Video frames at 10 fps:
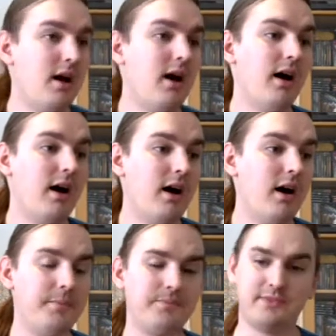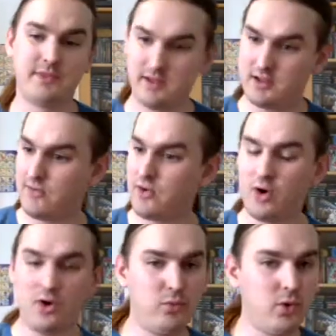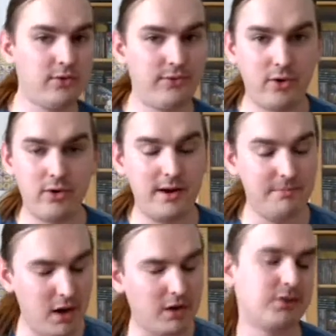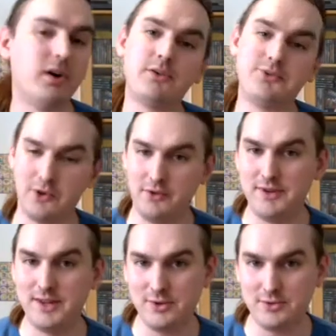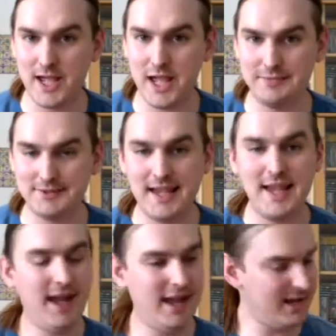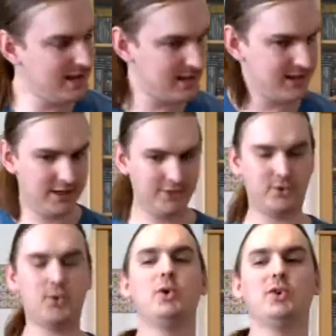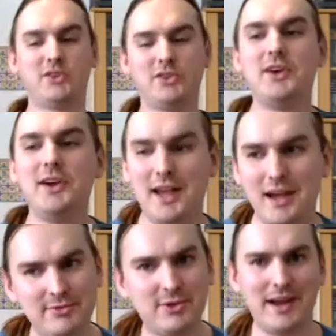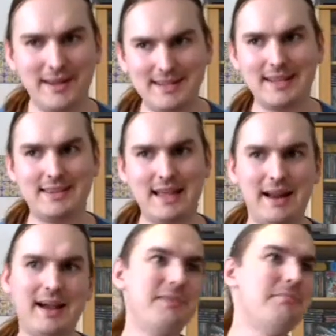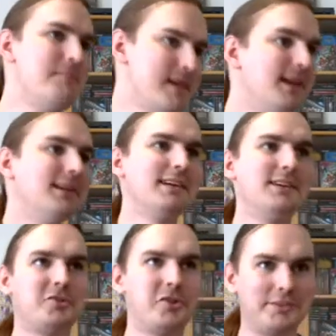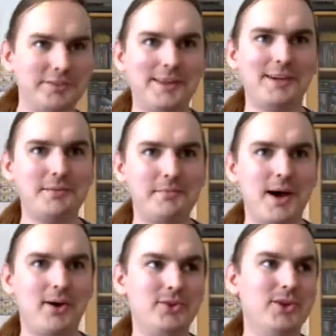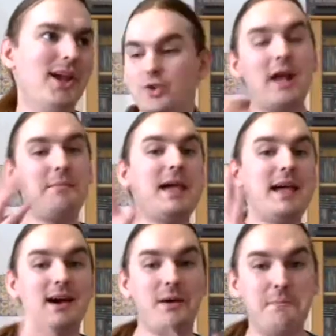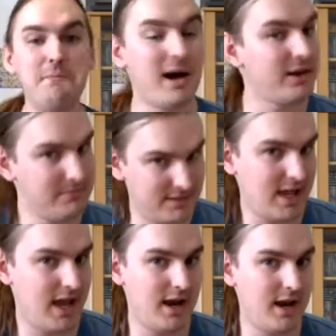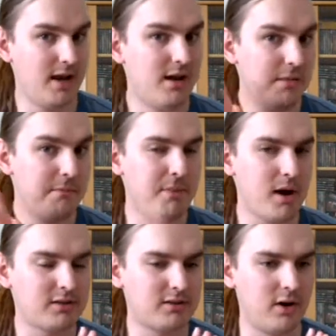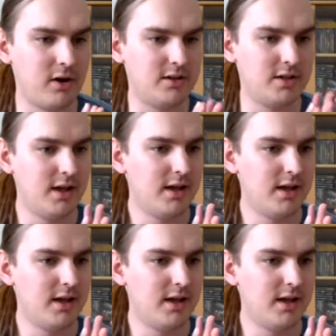cover artwork and box art for video games. And, of course, after I did that, I immediately started to think about, should I make a bottom 10 box art